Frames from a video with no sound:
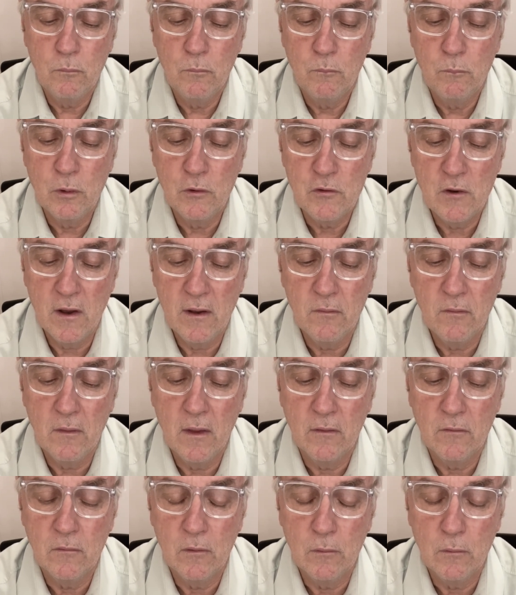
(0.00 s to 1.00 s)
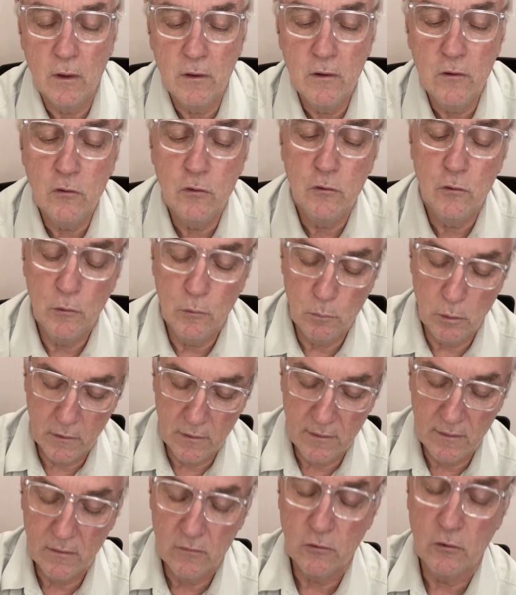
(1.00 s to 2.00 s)
pretend that it is still
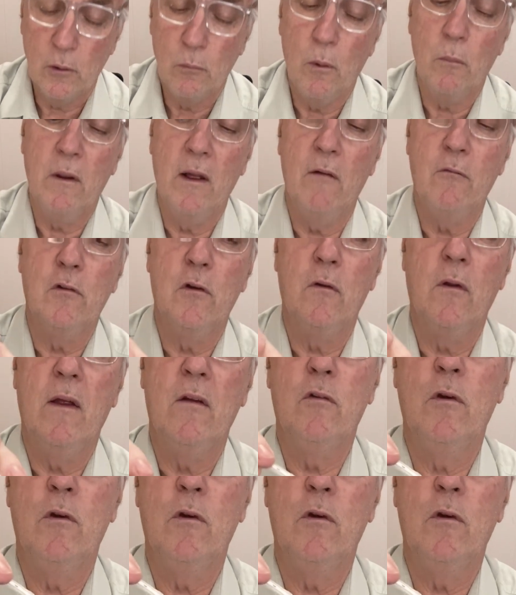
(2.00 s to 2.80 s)
bleeding. So what we have to then